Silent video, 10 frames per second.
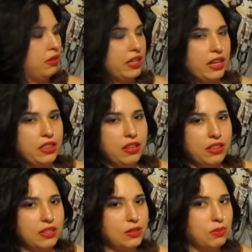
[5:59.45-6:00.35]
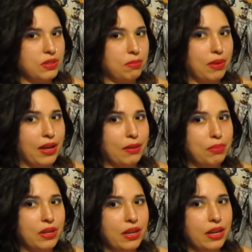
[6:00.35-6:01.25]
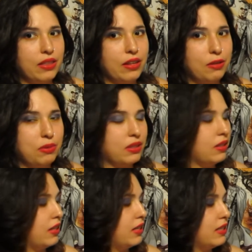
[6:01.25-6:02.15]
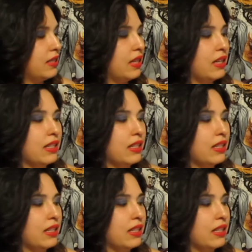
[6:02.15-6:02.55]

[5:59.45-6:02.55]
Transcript: Like, I thought this was a map, and then I realized that